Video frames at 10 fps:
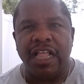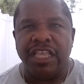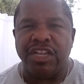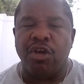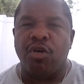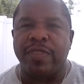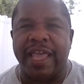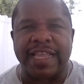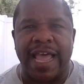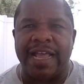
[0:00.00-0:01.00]

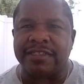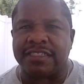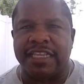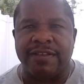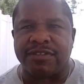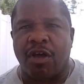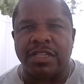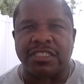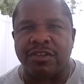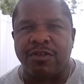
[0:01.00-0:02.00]
that guy gives all
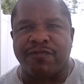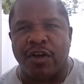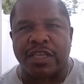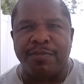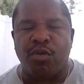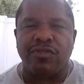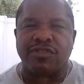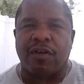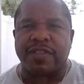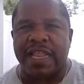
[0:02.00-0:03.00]
his little funky moves
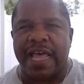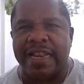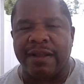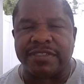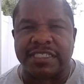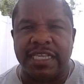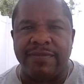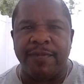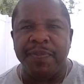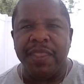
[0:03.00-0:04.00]
off the line, that receiver,